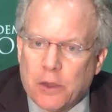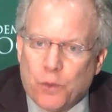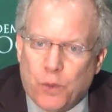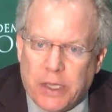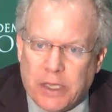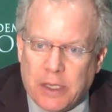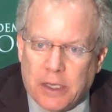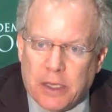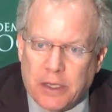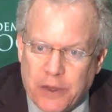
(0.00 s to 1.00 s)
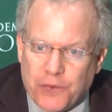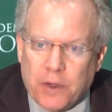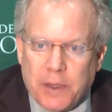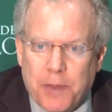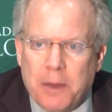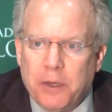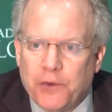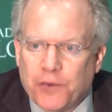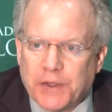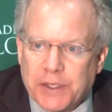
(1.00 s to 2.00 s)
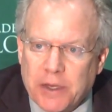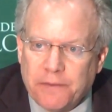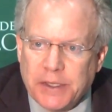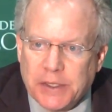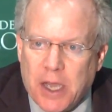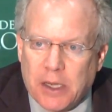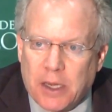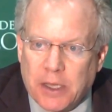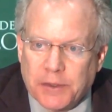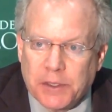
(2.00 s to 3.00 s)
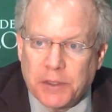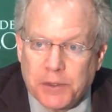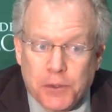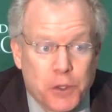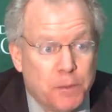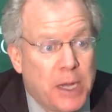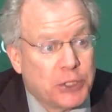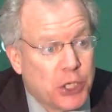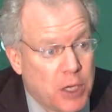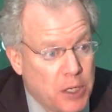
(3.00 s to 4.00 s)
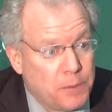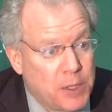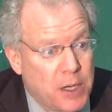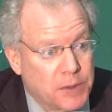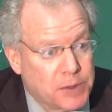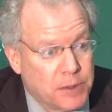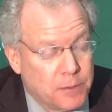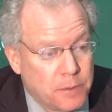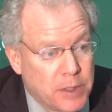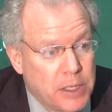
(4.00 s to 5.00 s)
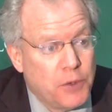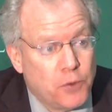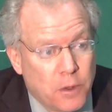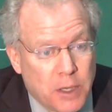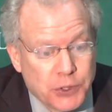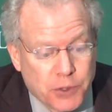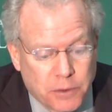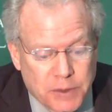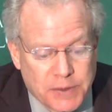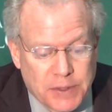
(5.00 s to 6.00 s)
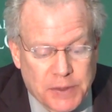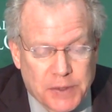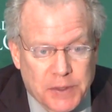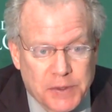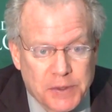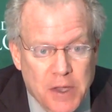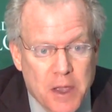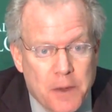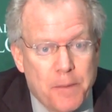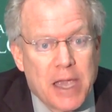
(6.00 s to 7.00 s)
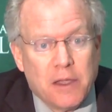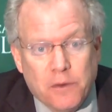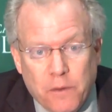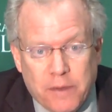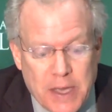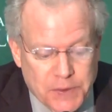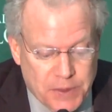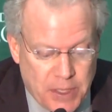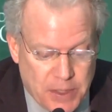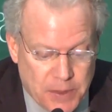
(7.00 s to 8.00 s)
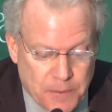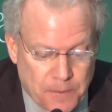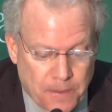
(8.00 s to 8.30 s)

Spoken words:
We initially published a set of these guidelines concerning botulinum toxin in neurological diseases back in 2008.